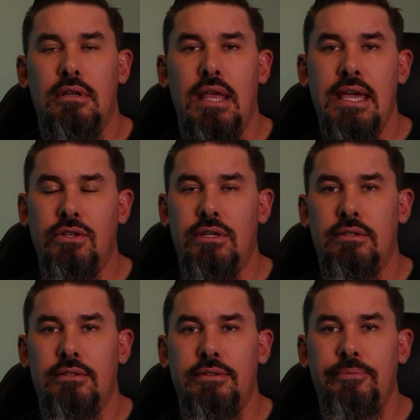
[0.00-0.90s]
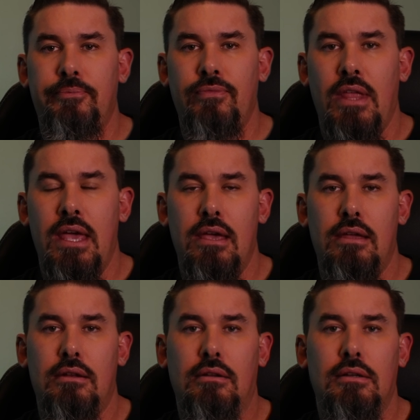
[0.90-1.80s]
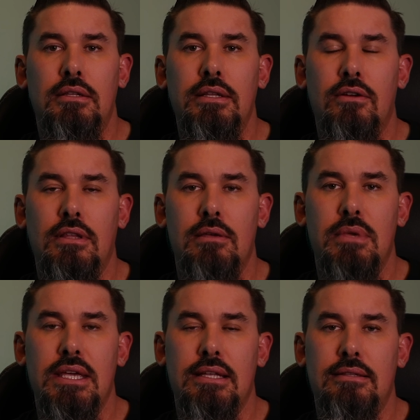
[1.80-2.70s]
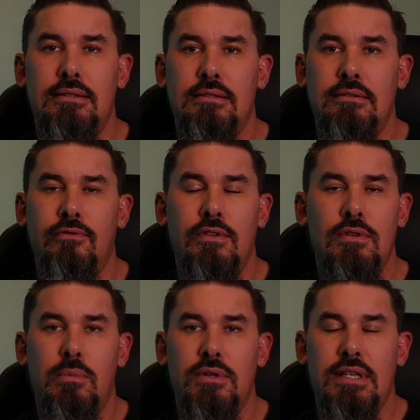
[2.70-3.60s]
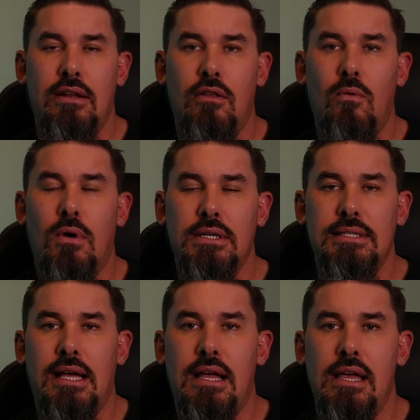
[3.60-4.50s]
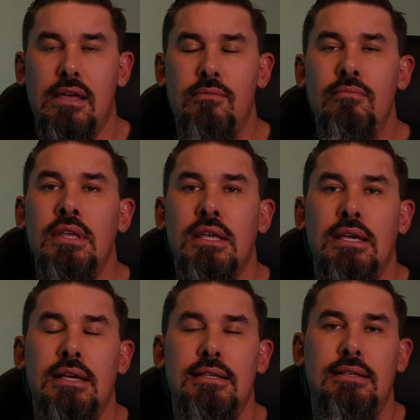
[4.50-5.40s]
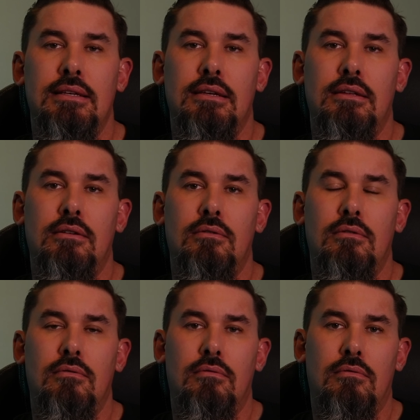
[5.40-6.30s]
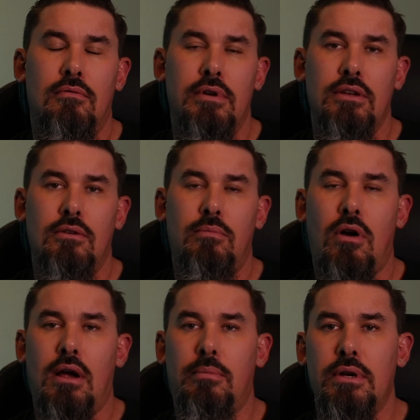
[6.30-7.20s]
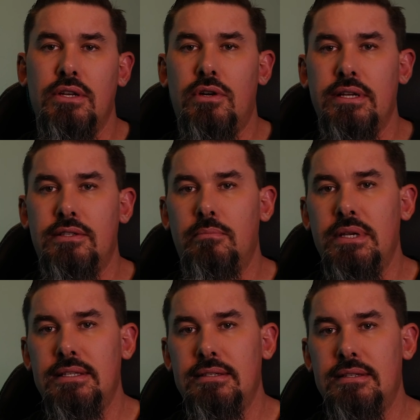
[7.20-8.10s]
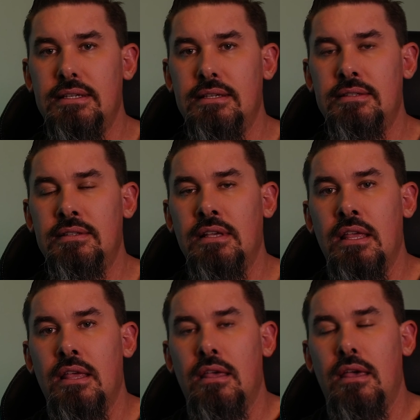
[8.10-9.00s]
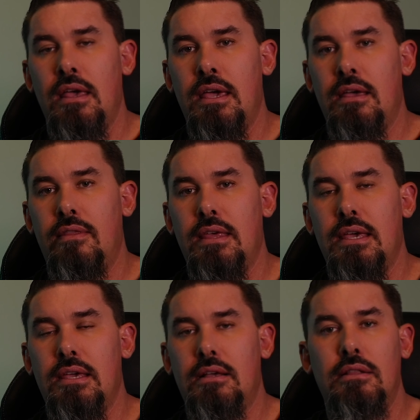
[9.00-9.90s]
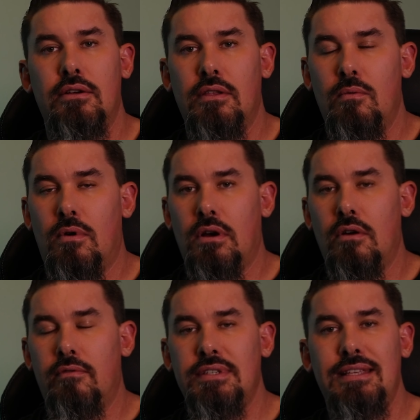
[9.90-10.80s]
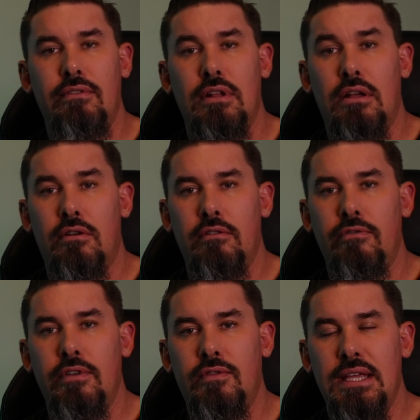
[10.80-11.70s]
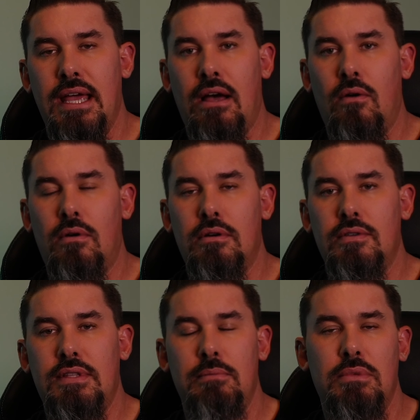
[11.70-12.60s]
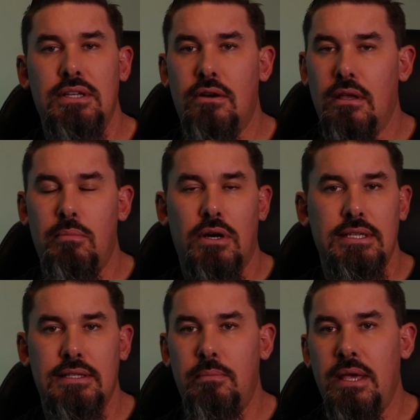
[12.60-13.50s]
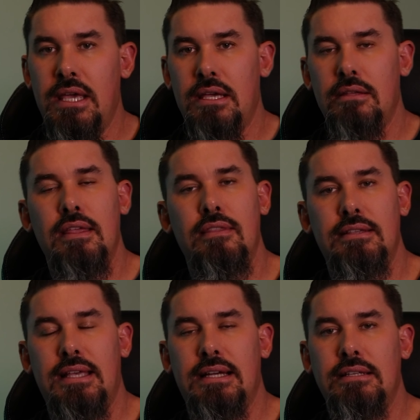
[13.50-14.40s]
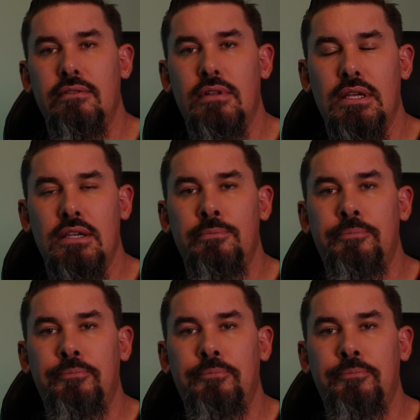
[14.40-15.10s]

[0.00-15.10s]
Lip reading: agent and clearly meets 50% of their work time is in real property trades or businesses, and they clearly work over 750 hours. They materially participate in this activity.